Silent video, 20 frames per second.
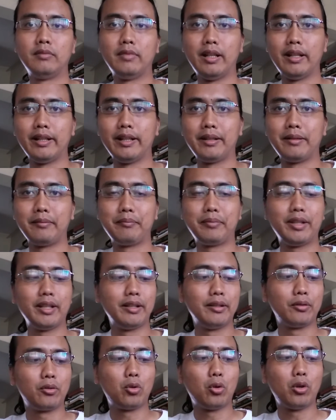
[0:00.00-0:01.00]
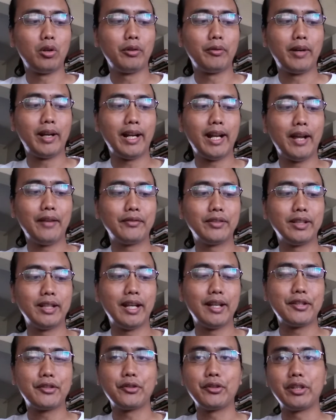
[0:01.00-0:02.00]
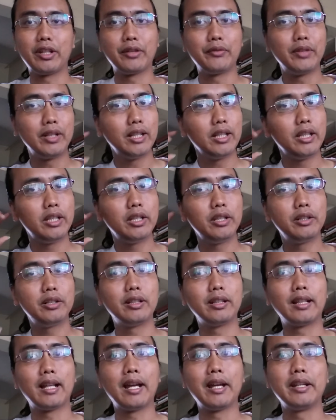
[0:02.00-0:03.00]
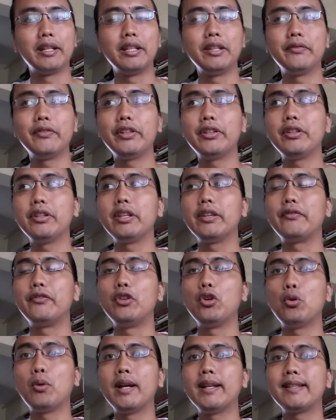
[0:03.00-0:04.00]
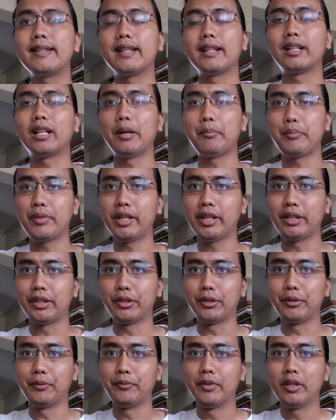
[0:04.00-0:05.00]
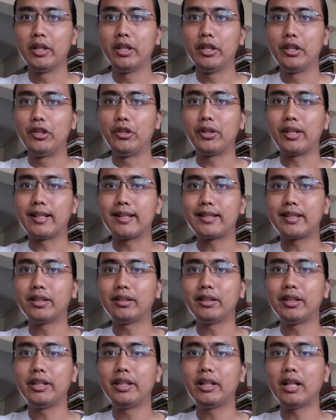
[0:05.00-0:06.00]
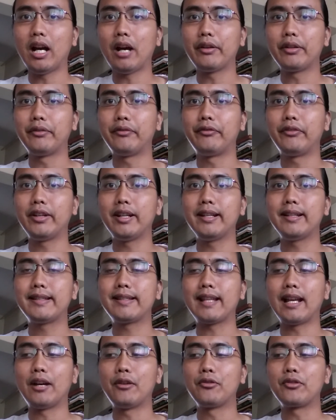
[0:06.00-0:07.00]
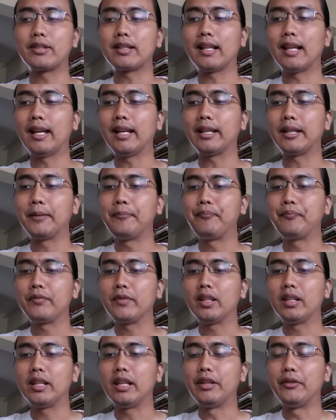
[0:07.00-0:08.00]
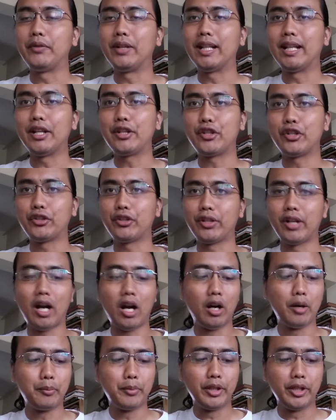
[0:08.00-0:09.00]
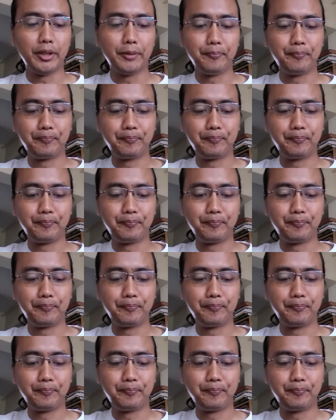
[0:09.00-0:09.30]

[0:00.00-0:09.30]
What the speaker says: and then play the chord right after that, so you can really hear the line. Even if no one's accompanying you, you can still hear how the phrase sounds like in relation to the harmony.